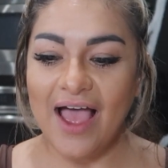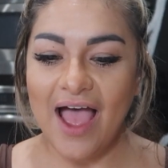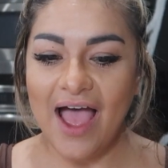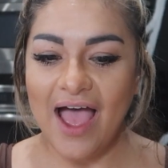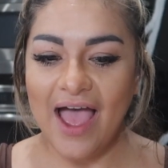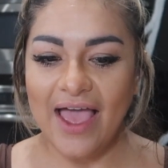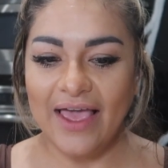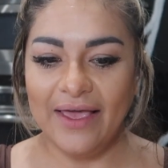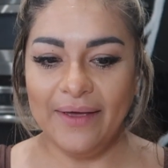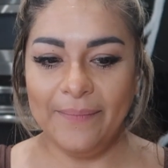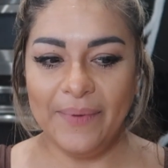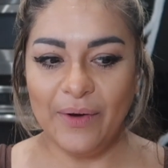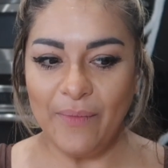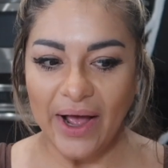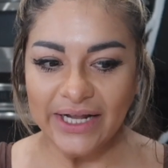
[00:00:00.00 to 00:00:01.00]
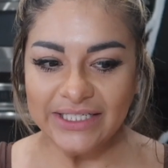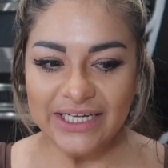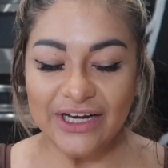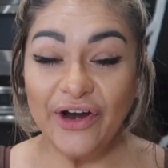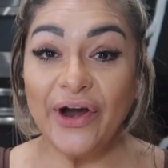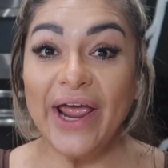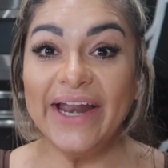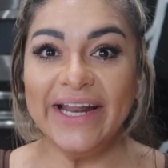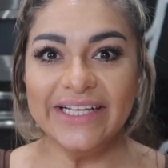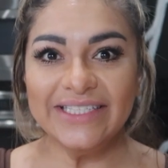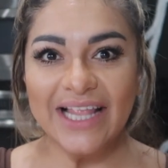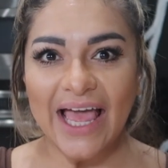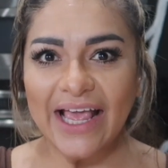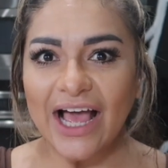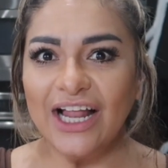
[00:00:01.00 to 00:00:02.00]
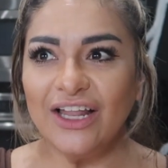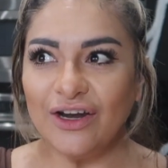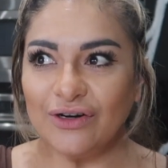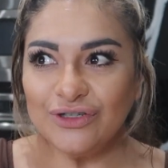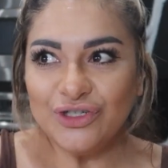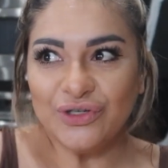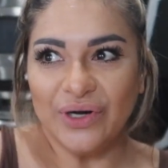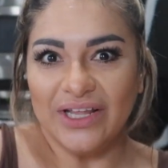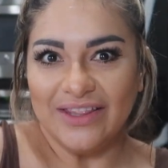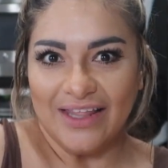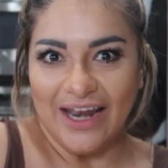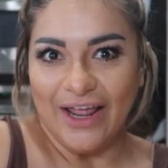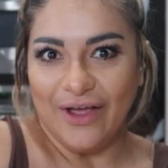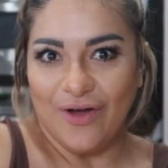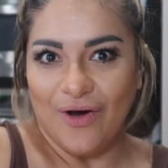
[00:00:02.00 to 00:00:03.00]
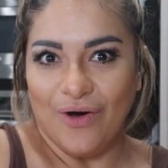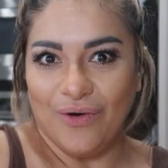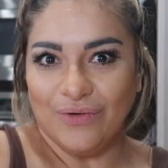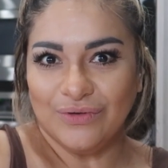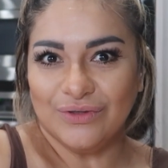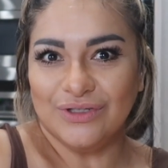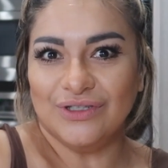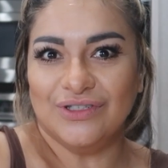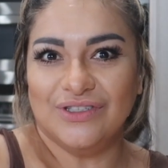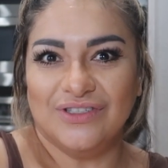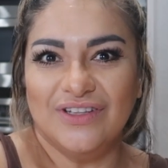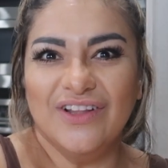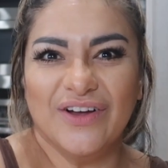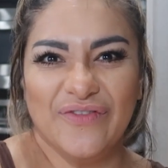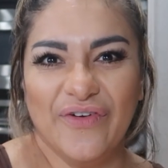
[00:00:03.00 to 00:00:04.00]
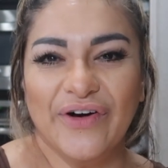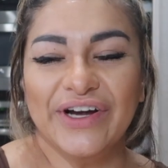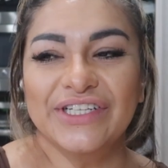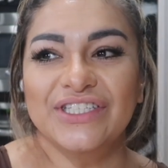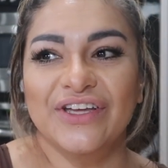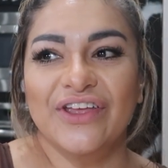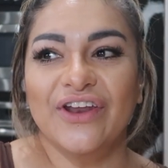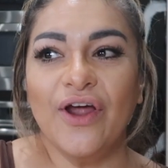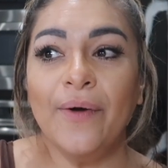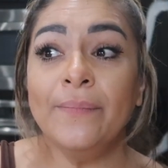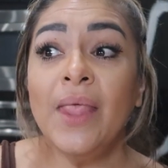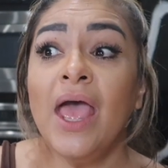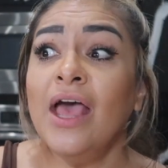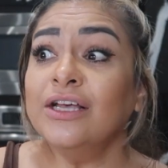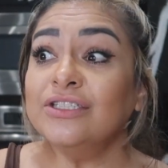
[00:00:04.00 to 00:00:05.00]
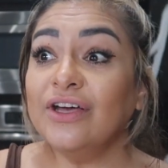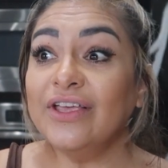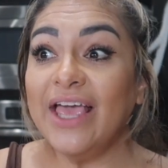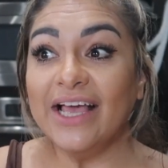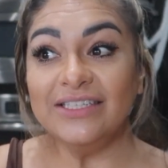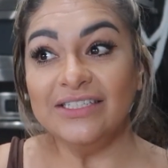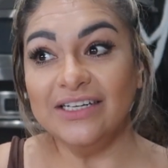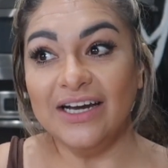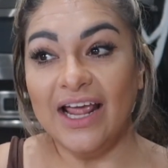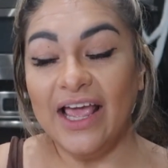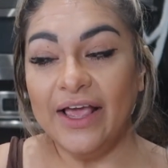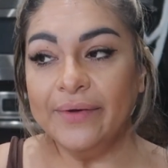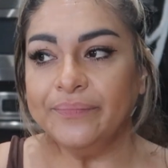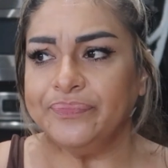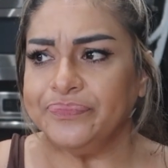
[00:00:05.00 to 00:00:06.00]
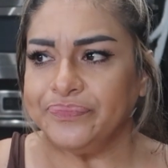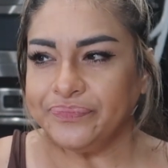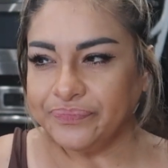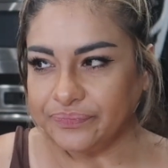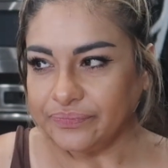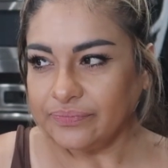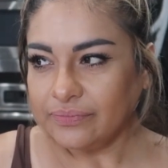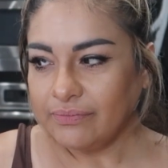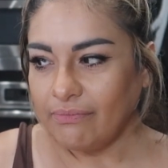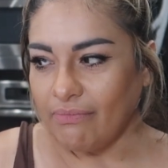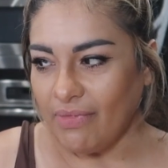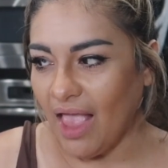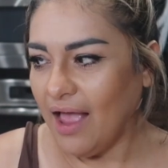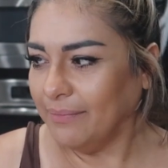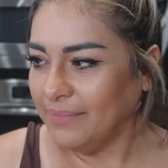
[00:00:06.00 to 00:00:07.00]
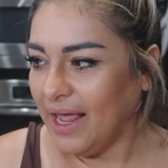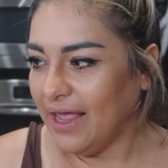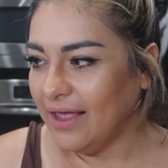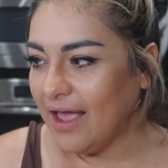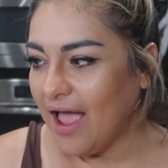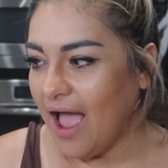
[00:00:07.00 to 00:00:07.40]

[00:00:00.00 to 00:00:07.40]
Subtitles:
I've been watching her, and it's like a little treat that I go look forward to, So yesterday, I'm like,